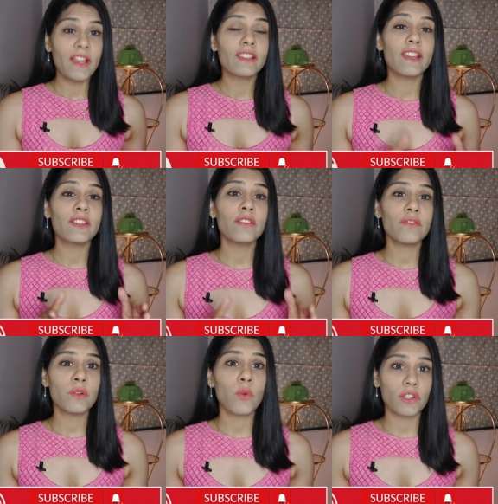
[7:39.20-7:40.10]
Thank you
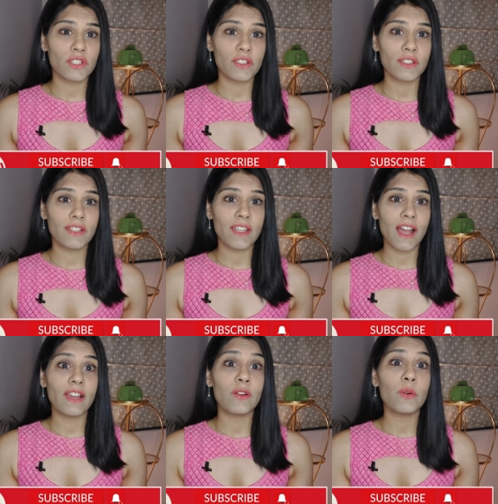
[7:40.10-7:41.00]
for watching today.
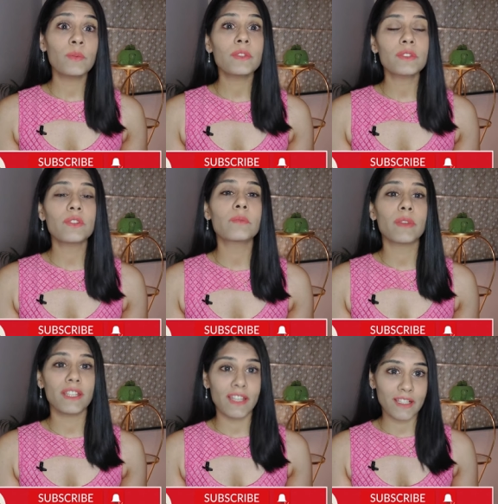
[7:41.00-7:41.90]
I hope to see you in
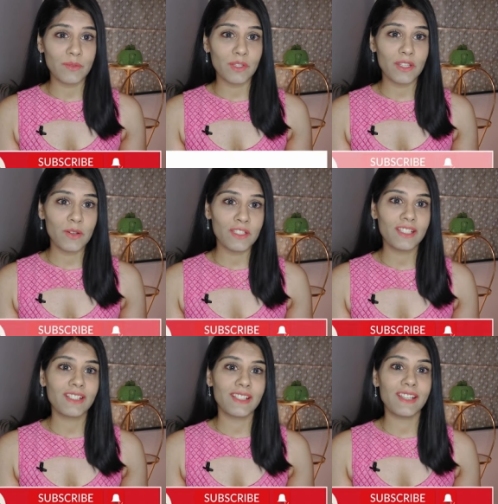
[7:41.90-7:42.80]
my next video.
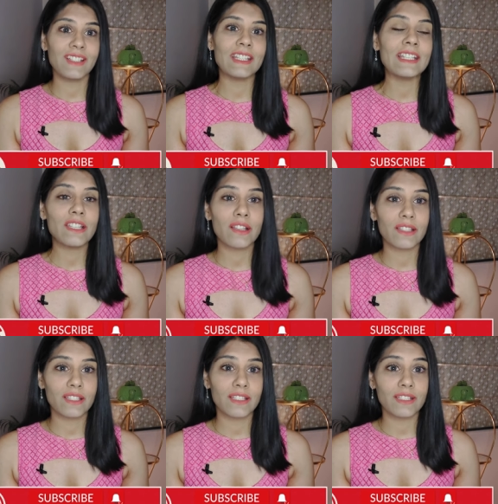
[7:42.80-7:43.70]
Till then, eat
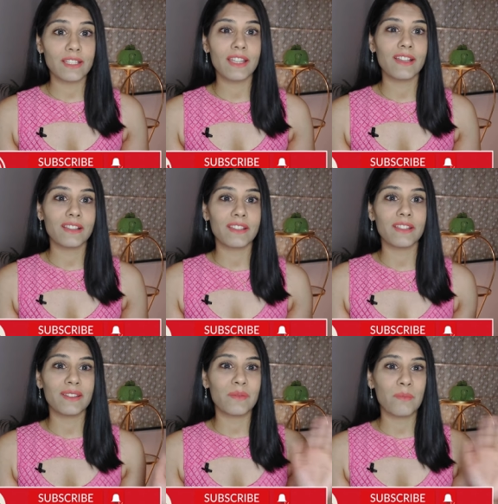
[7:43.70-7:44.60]
healthy, stay
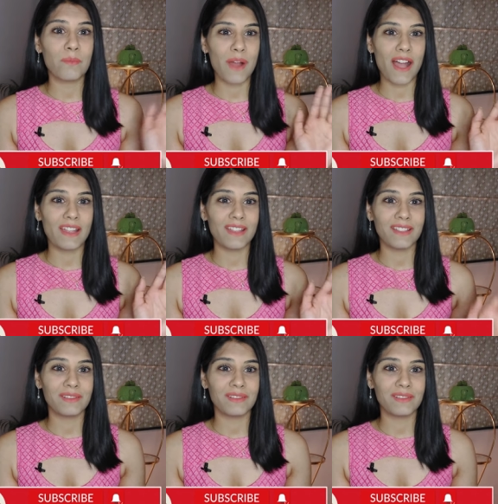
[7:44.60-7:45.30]
healthy. Bye.